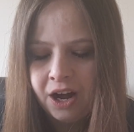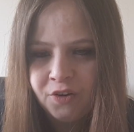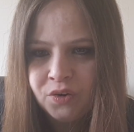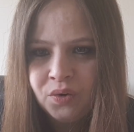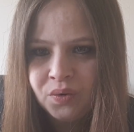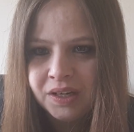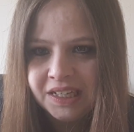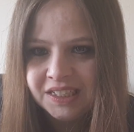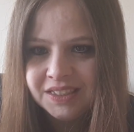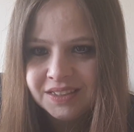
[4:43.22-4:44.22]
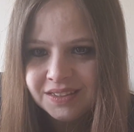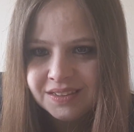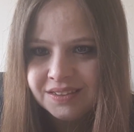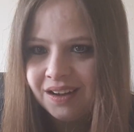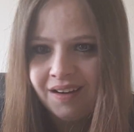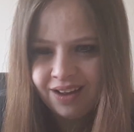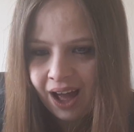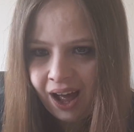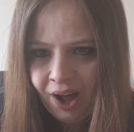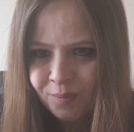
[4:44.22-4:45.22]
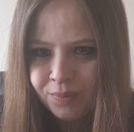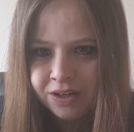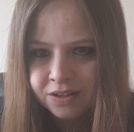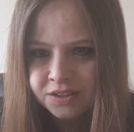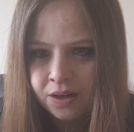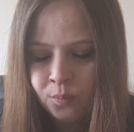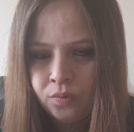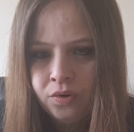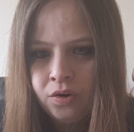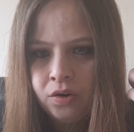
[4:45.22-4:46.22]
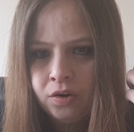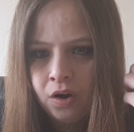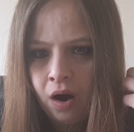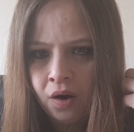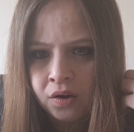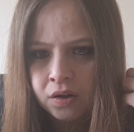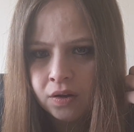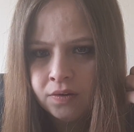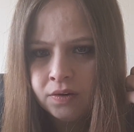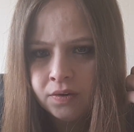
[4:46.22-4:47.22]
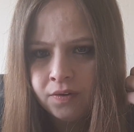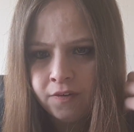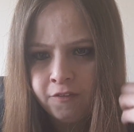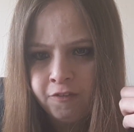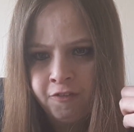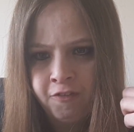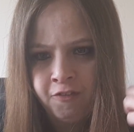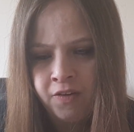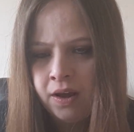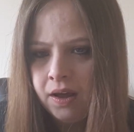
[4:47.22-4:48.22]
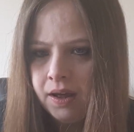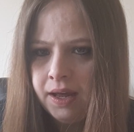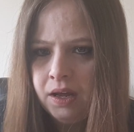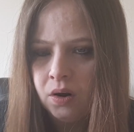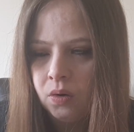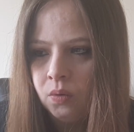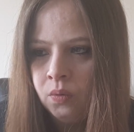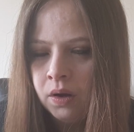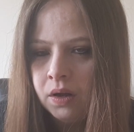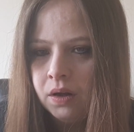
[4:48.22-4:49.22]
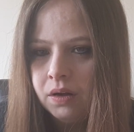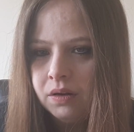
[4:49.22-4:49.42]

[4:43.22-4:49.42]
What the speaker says: paranoid. I am, because I'm not gonna feel